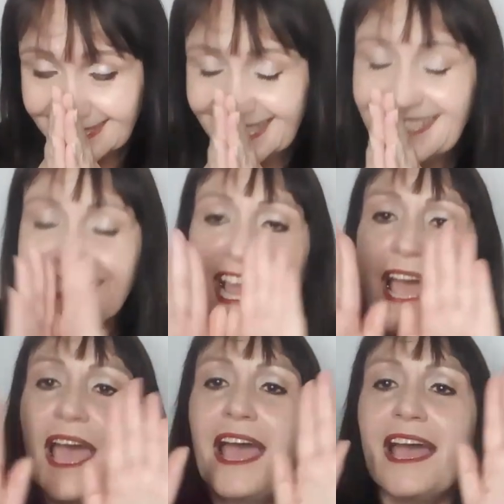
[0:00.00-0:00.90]
it is
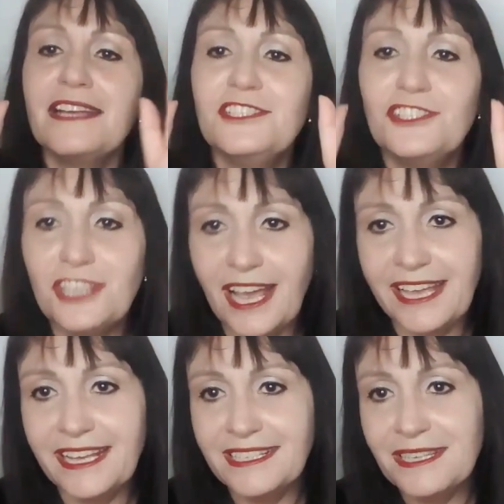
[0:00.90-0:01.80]
a
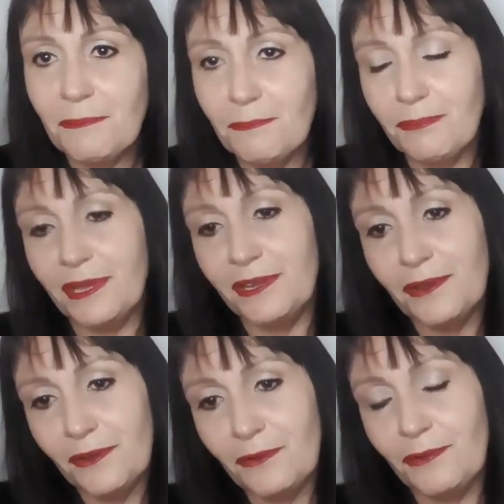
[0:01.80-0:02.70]
giant
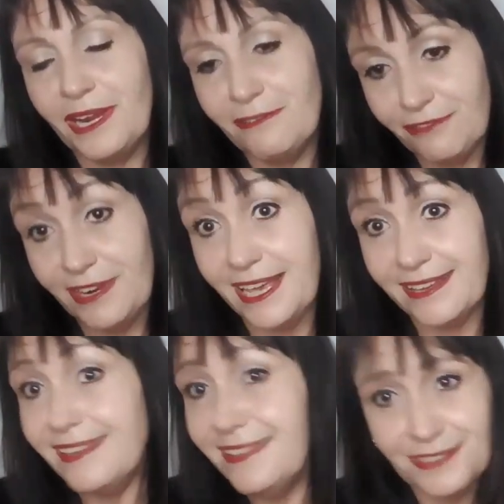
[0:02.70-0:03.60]
big red
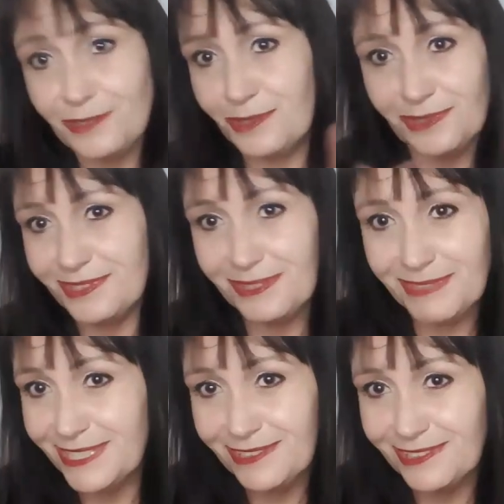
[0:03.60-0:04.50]
flag. It is too good to
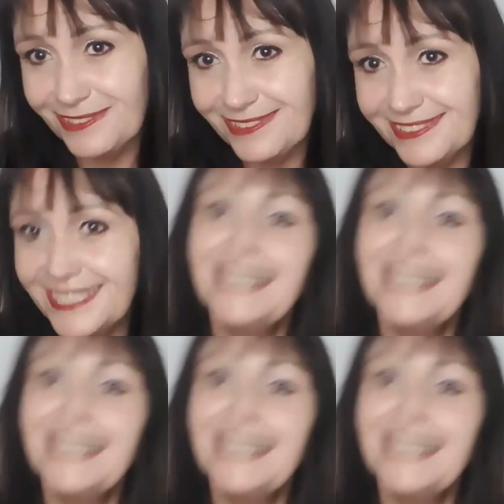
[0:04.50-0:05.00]
be true.